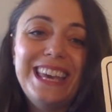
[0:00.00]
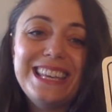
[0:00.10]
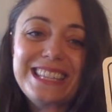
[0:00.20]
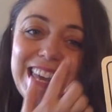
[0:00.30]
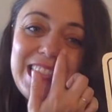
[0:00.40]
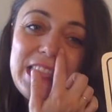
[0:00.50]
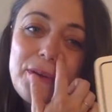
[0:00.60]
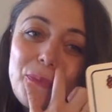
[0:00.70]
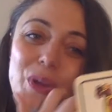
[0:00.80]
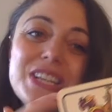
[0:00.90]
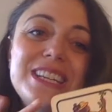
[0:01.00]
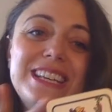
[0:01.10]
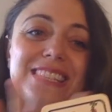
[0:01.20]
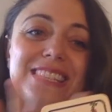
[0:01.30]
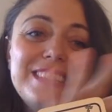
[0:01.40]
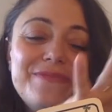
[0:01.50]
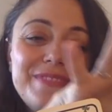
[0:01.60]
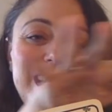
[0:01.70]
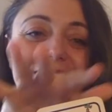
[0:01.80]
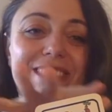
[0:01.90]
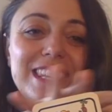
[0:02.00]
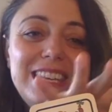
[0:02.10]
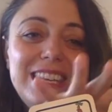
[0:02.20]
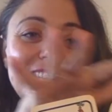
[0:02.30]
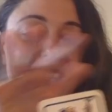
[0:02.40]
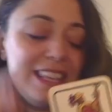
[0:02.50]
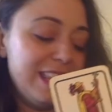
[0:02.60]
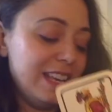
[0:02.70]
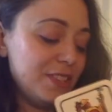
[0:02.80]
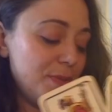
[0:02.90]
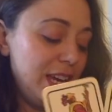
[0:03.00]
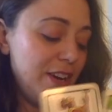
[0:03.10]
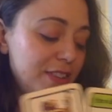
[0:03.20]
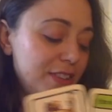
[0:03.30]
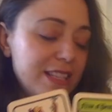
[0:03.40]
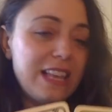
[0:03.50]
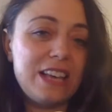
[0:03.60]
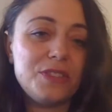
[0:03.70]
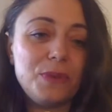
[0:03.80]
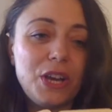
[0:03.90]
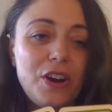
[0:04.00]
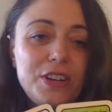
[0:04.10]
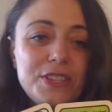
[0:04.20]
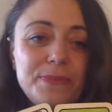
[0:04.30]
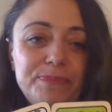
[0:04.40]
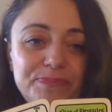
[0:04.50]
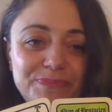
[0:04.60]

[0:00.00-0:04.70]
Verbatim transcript: is in the richness of these things right here, these last three cards.